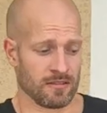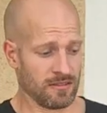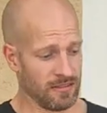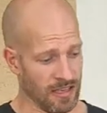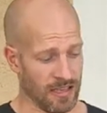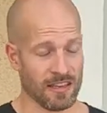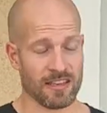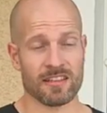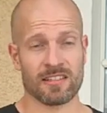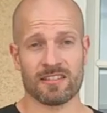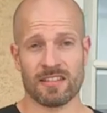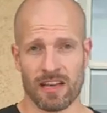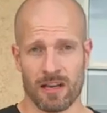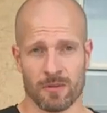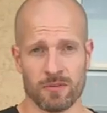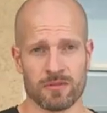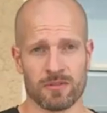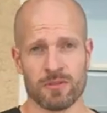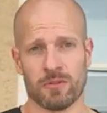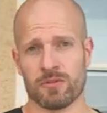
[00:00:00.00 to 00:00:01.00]
take it
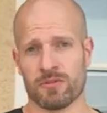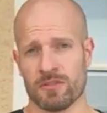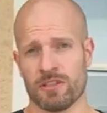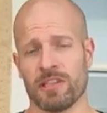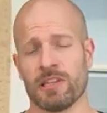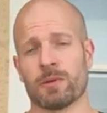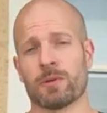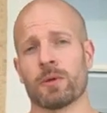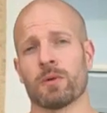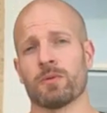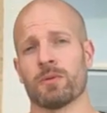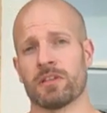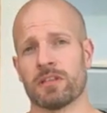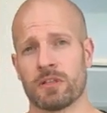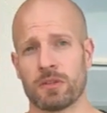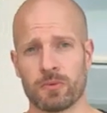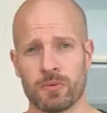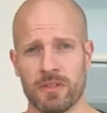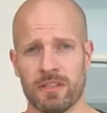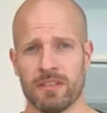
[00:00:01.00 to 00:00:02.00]
down to
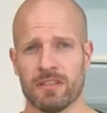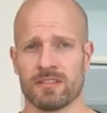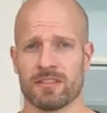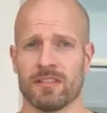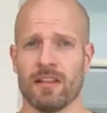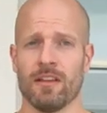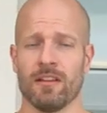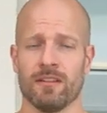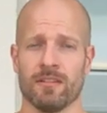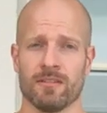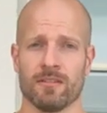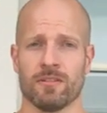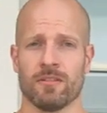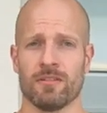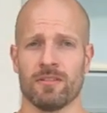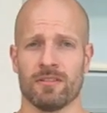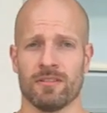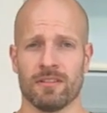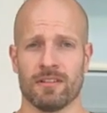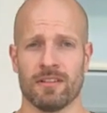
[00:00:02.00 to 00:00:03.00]

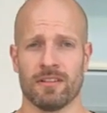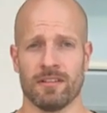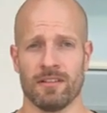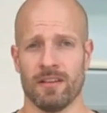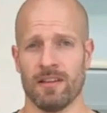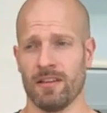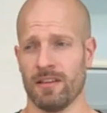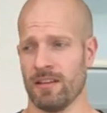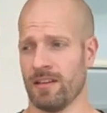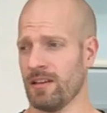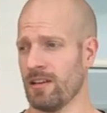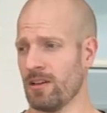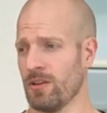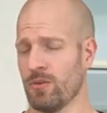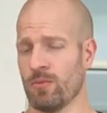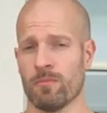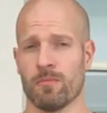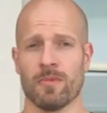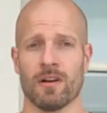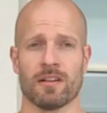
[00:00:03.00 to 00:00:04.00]
0°C, and
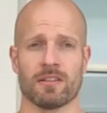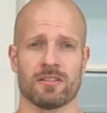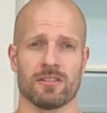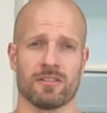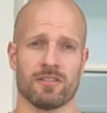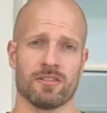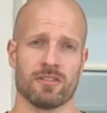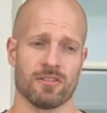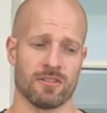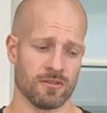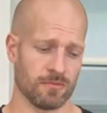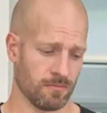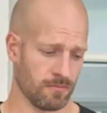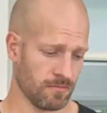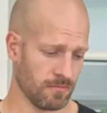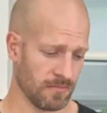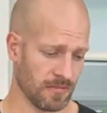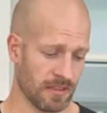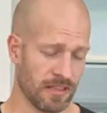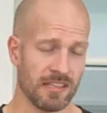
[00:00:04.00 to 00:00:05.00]
how much
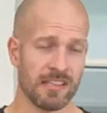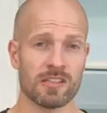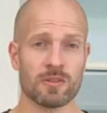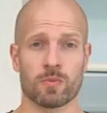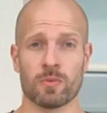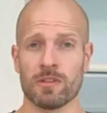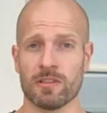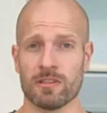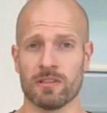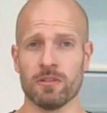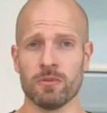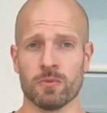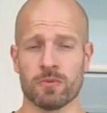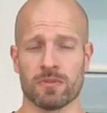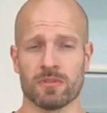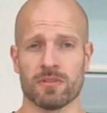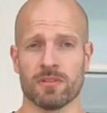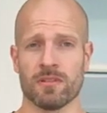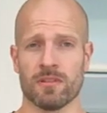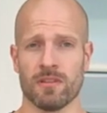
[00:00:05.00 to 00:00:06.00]
heat will it
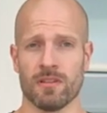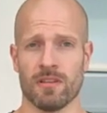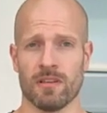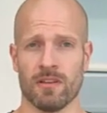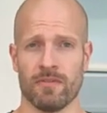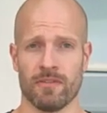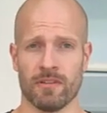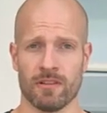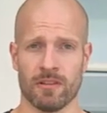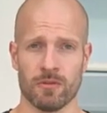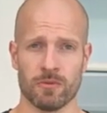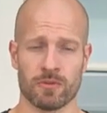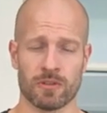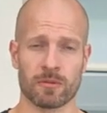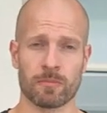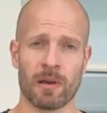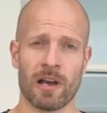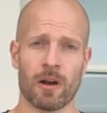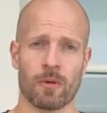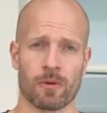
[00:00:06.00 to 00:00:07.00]
lose if it
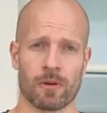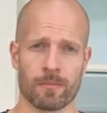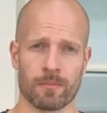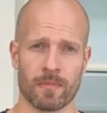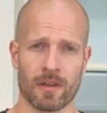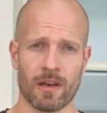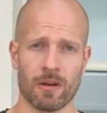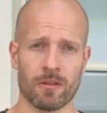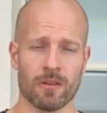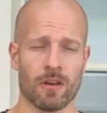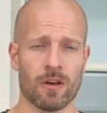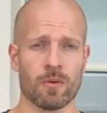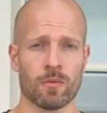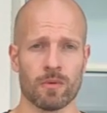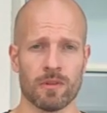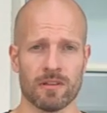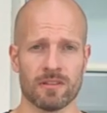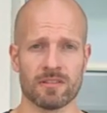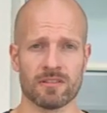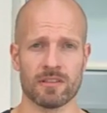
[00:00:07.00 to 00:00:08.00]
loses power, how long
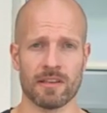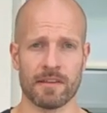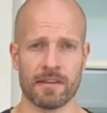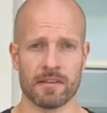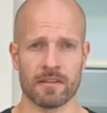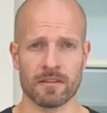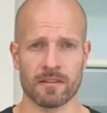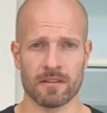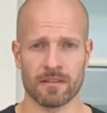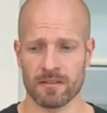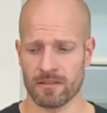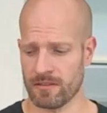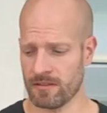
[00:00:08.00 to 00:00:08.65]
will it stay